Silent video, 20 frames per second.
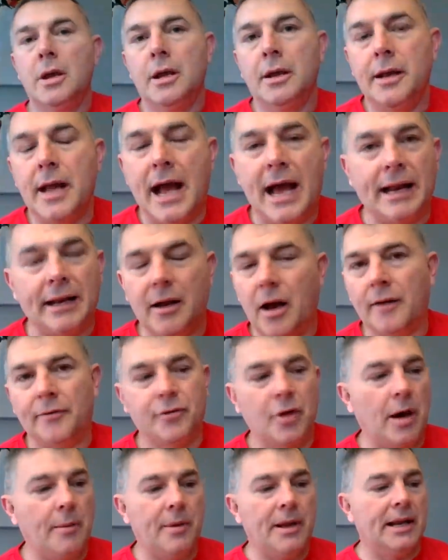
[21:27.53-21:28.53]
Now, off the
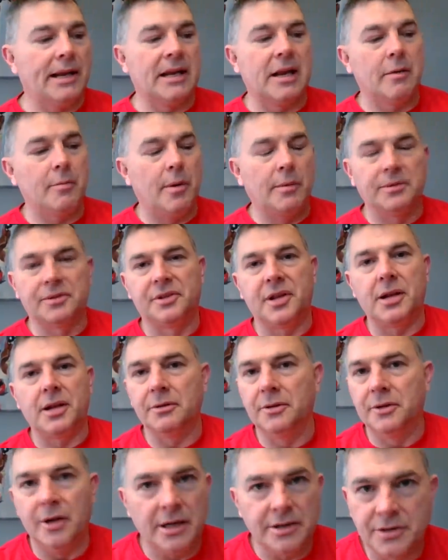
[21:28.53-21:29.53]
top of my head, I can't remember standard
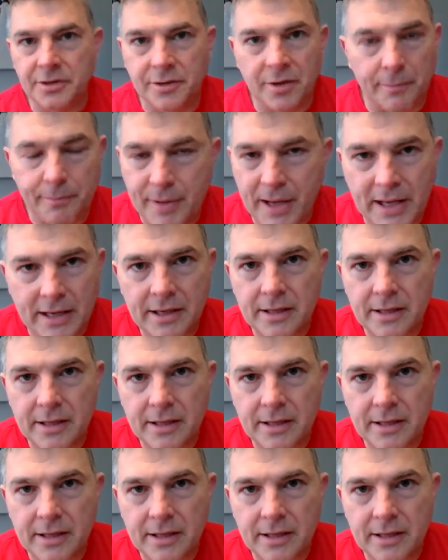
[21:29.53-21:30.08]
deduction to the penny.